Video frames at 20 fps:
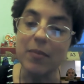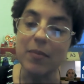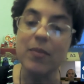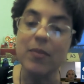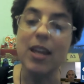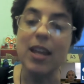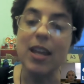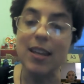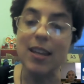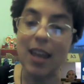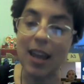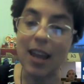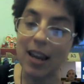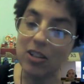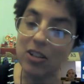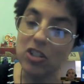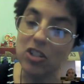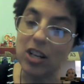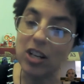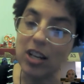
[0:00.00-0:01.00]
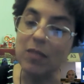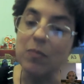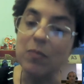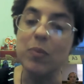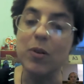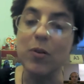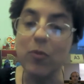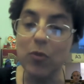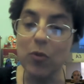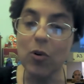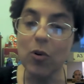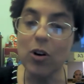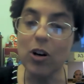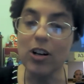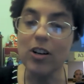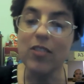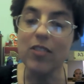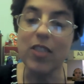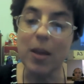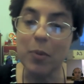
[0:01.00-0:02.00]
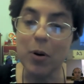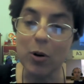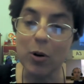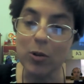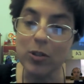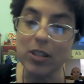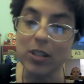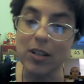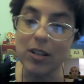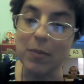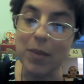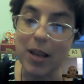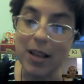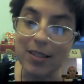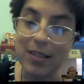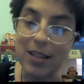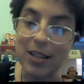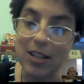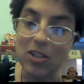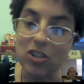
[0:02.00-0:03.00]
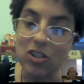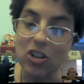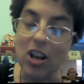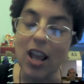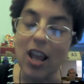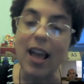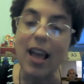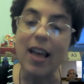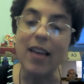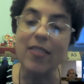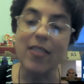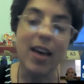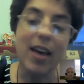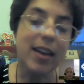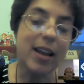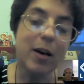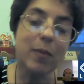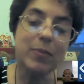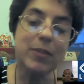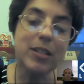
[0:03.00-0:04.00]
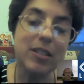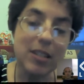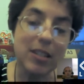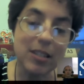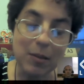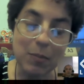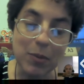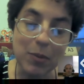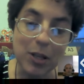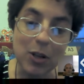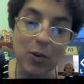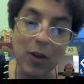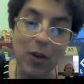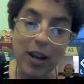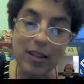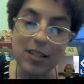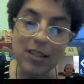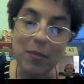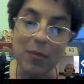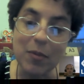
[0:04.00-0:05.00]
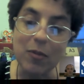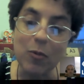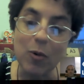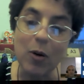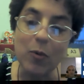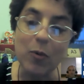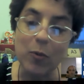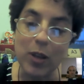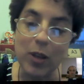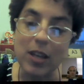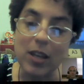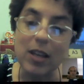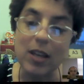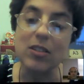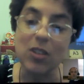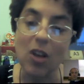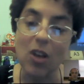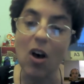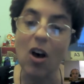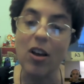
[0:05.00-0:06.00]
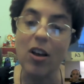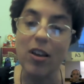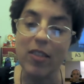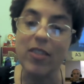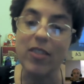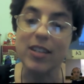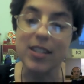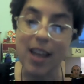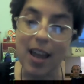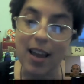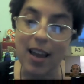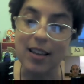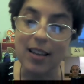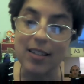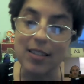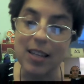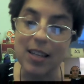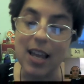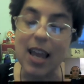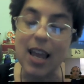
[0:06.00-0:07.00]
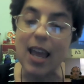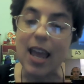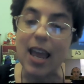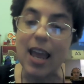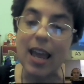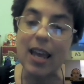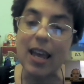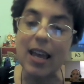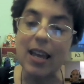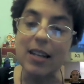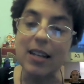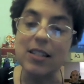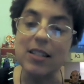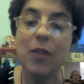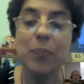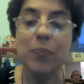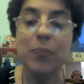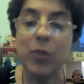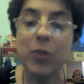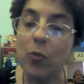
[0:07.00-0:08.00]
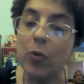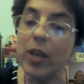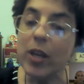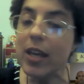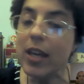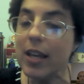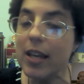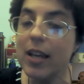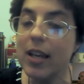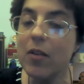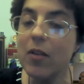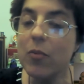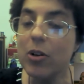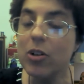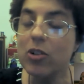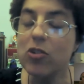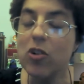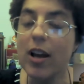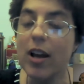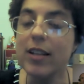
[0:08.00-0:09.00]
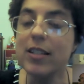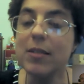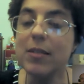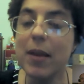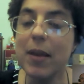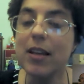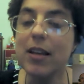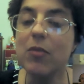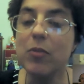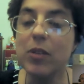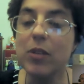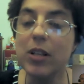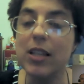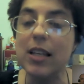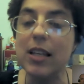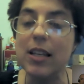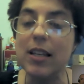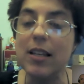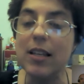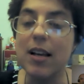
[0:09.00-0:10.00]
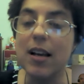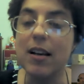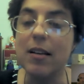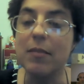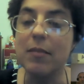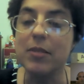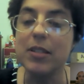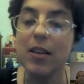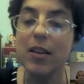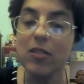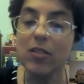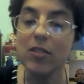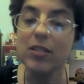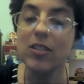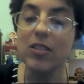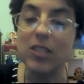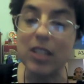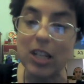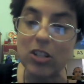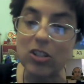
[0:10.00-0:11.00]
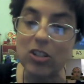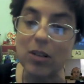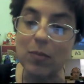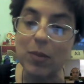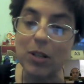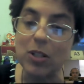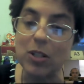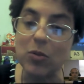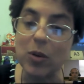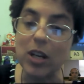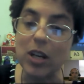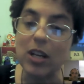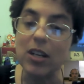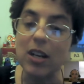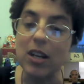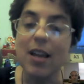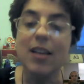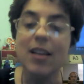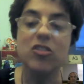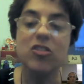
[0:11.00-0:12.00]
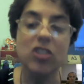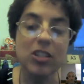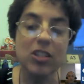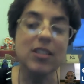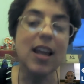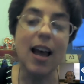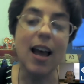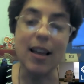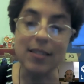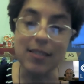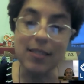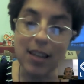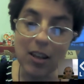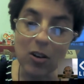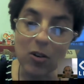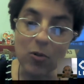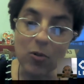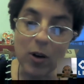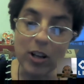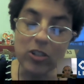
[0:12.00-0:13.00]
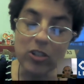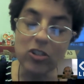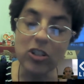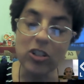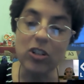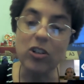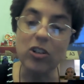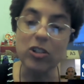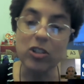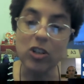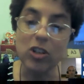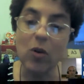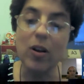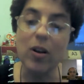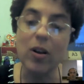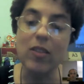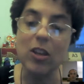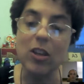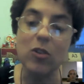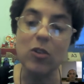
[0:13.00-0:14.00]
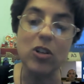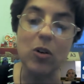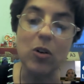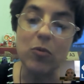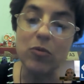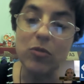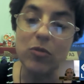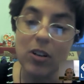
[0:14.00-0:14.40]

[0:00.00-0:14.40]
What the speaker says: engage in before they posted a message. And that helped to disambiguate some of what we saw in the text. And we were trying to make a really subtle distinction between just asking a question or showing that you don't